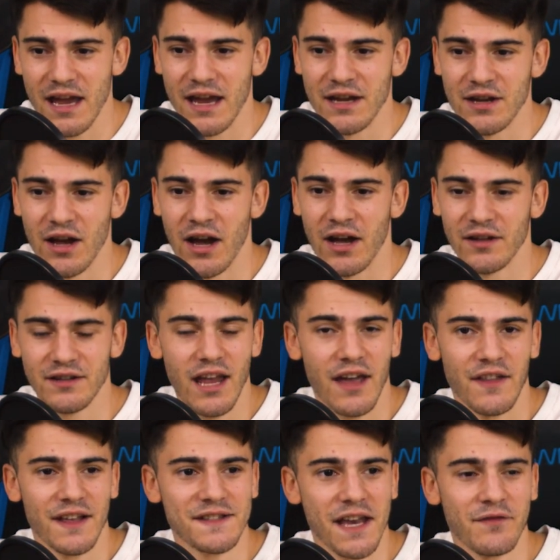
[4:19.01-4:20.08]
And uh, yeah,
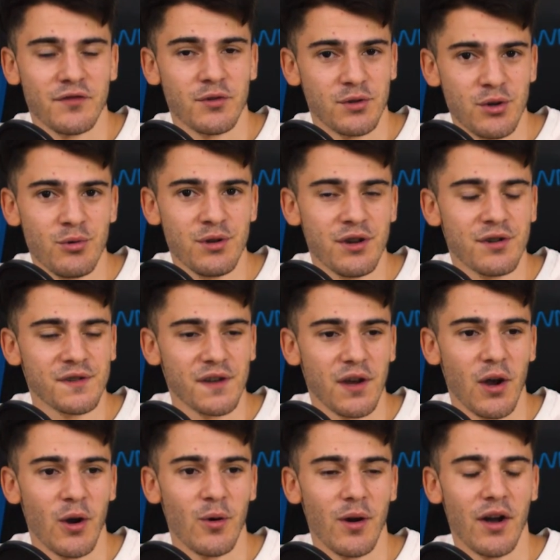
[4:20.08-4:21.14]
that's after two years
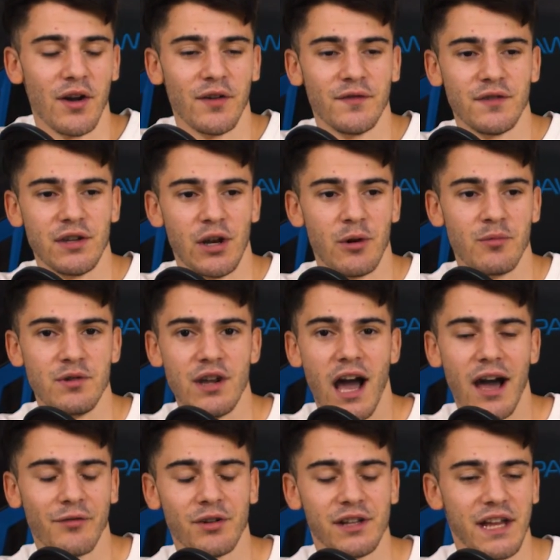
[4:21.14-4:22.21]
ago of, you know,
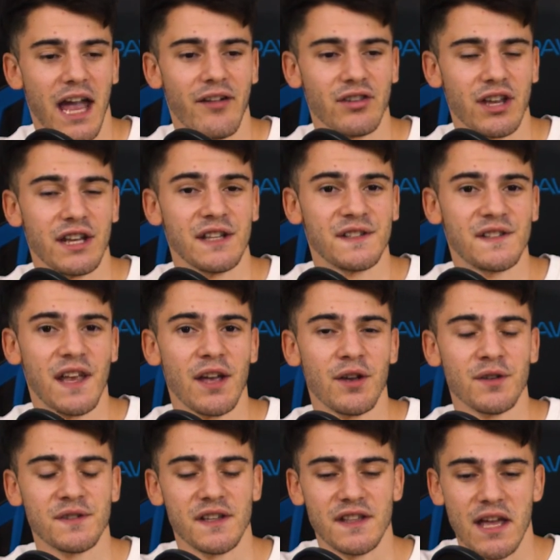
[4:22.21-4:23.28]
not really having any
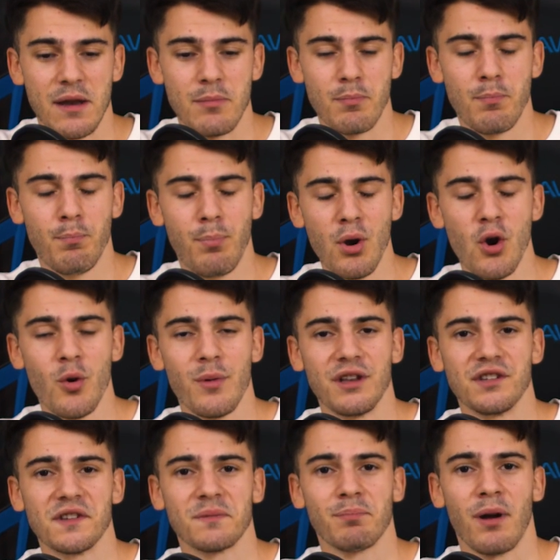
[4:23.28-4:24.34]
sales. And then boom, it
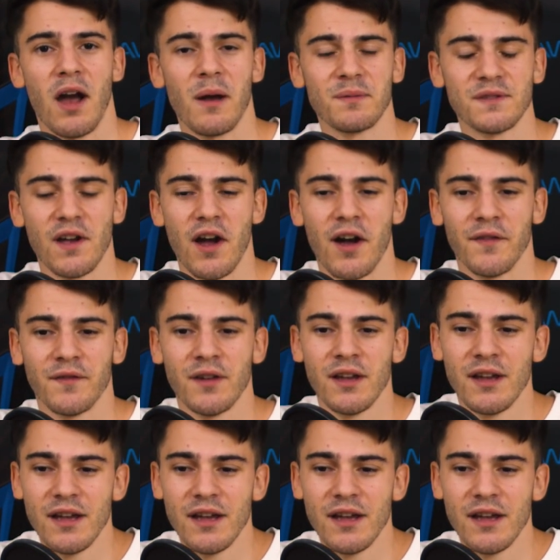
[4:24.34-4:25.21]
just pops off.